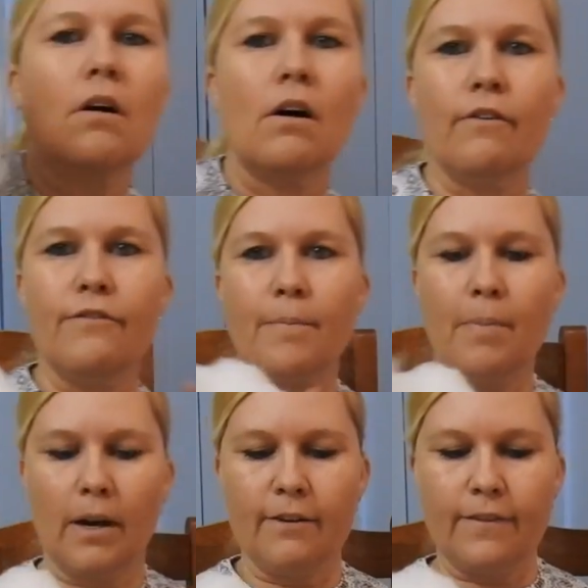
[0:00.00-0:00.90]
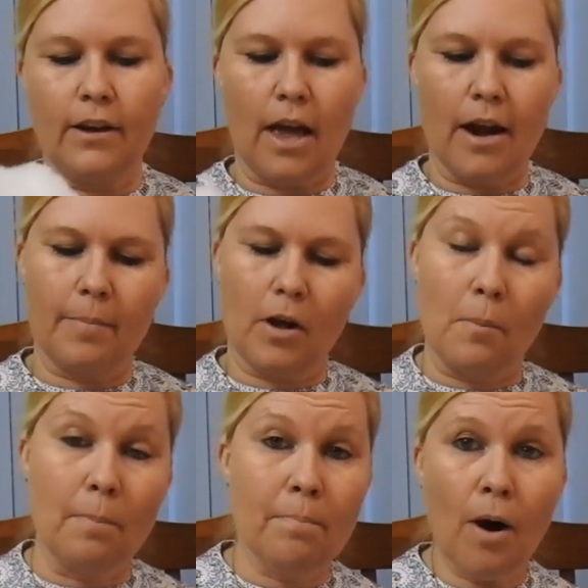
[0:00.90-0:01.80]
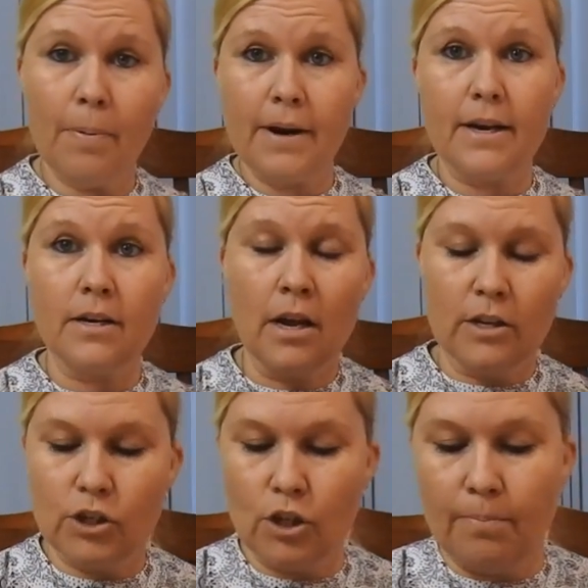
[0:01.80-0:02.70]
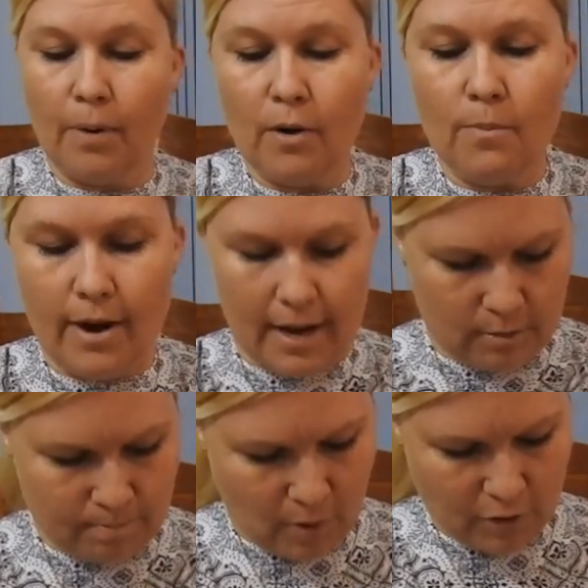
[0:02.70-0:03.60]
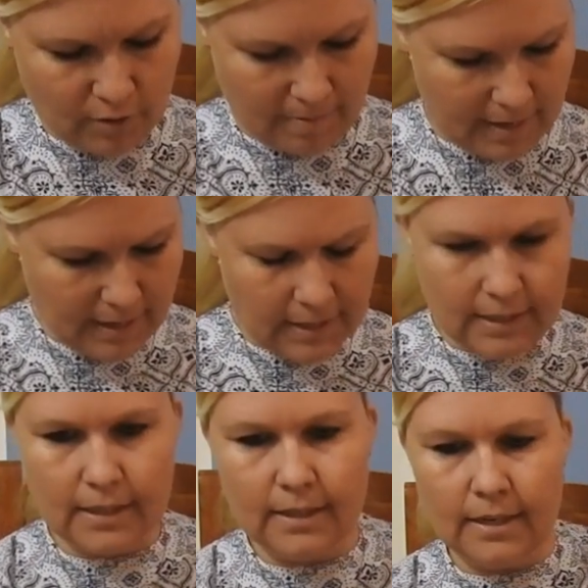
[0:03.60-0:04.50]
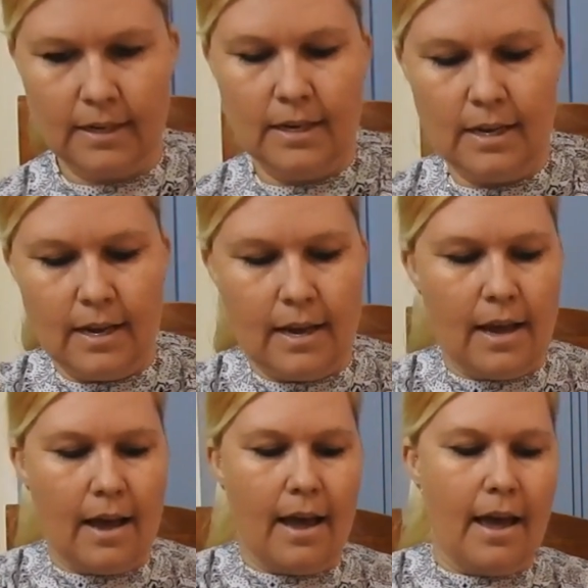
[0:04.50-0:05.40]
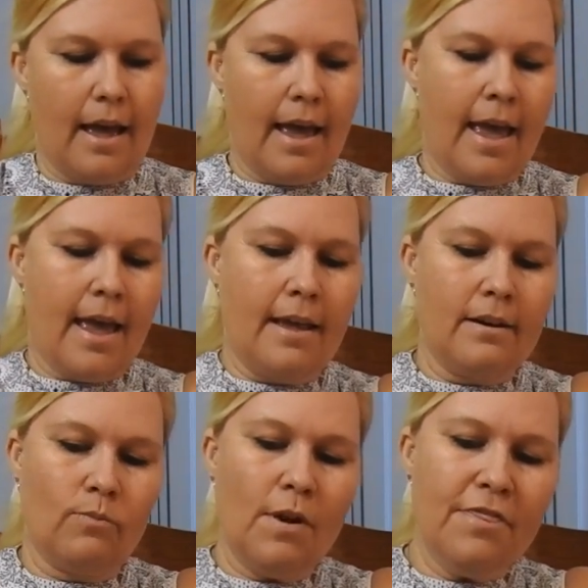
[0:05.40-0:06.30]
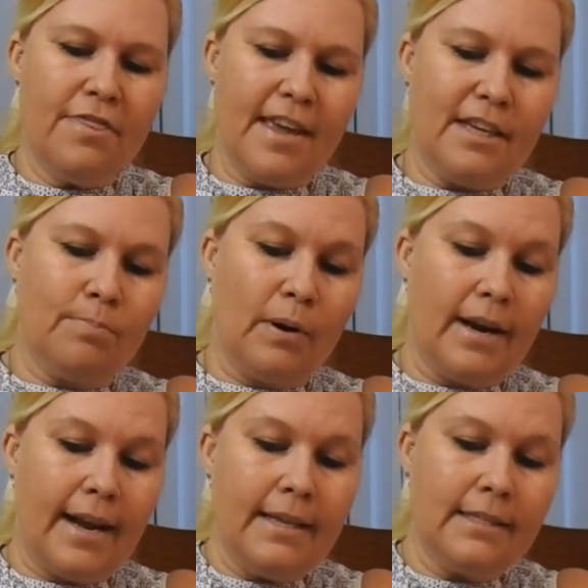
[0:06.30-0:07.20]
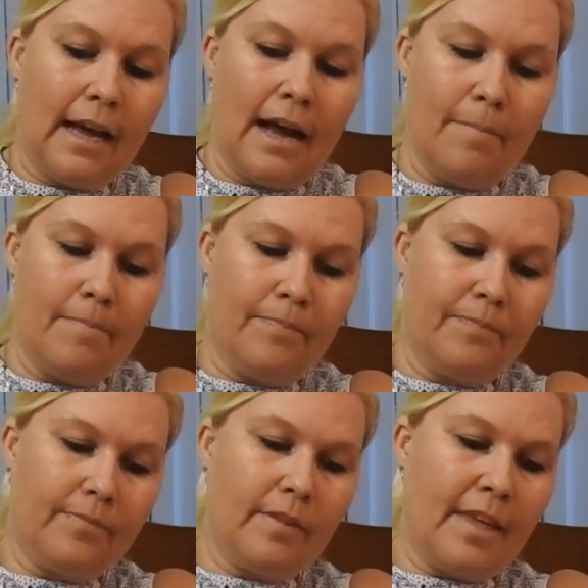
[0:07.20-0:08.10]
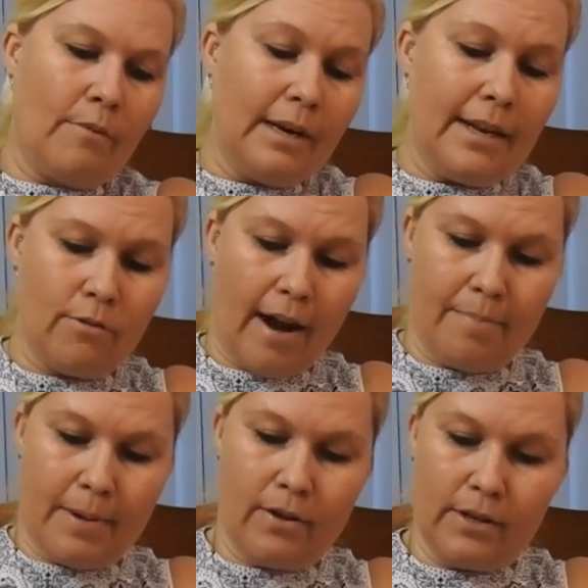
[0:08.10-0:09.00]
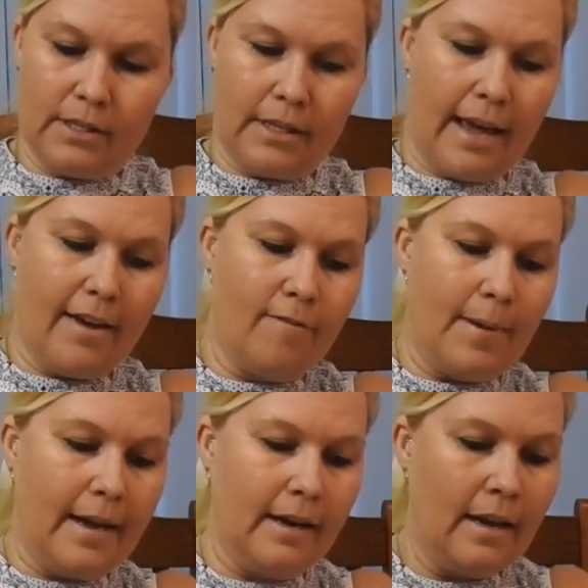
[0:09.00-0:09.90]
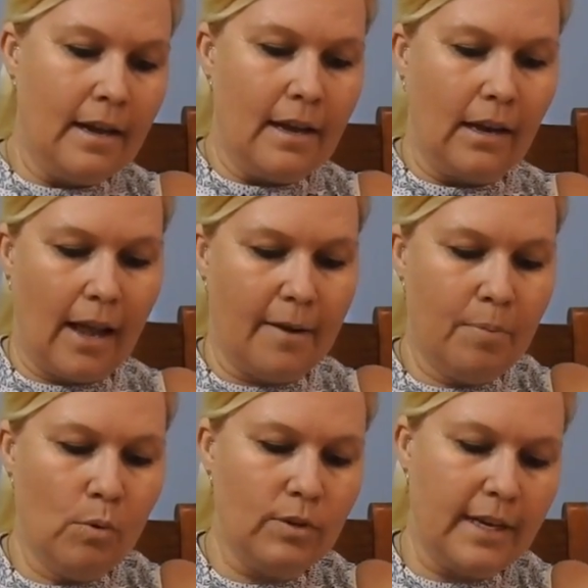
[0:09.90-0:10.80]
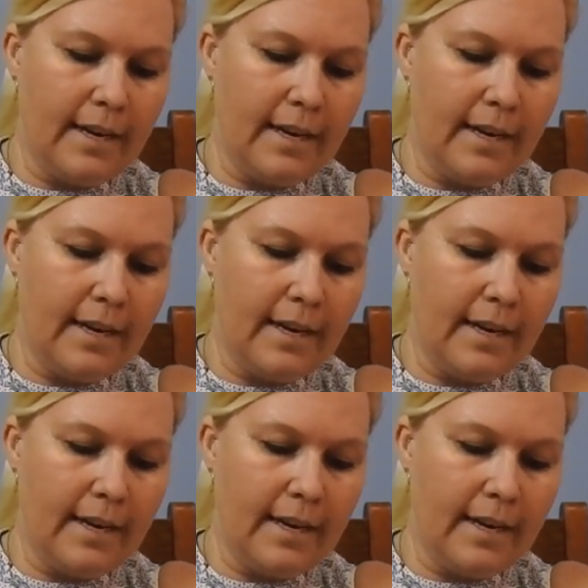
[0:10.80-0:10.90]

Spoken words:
of the polyfill, and I'm going to pop it in to the bottom where his bottom is. And with these bodies, they're really great because they have been like pulled